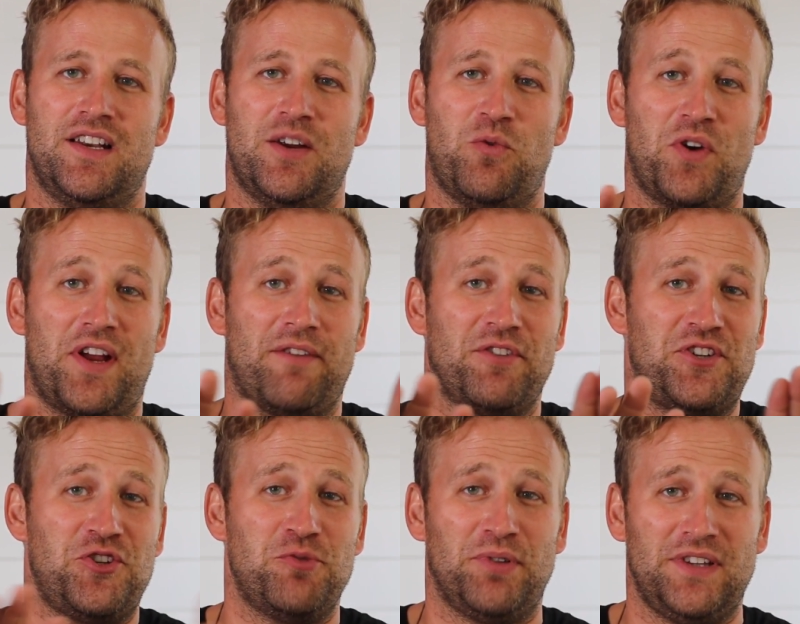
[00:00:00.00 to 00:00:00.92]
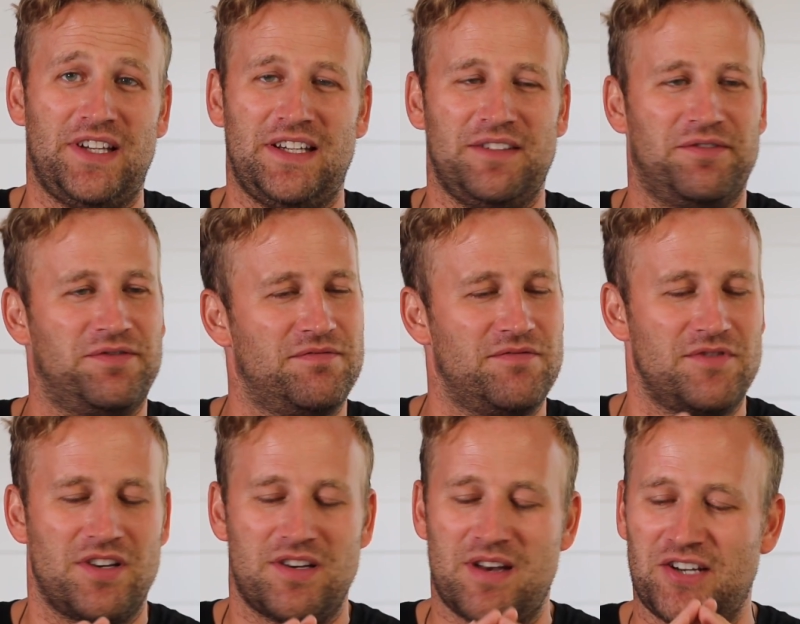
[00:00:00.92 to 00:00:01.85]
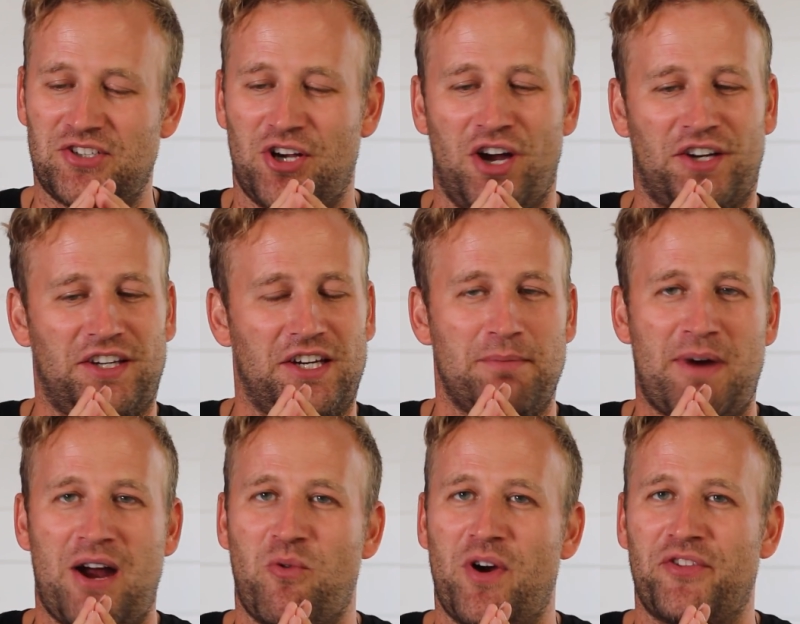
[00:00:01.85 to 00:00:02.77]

Now, whatever you believe, not talking about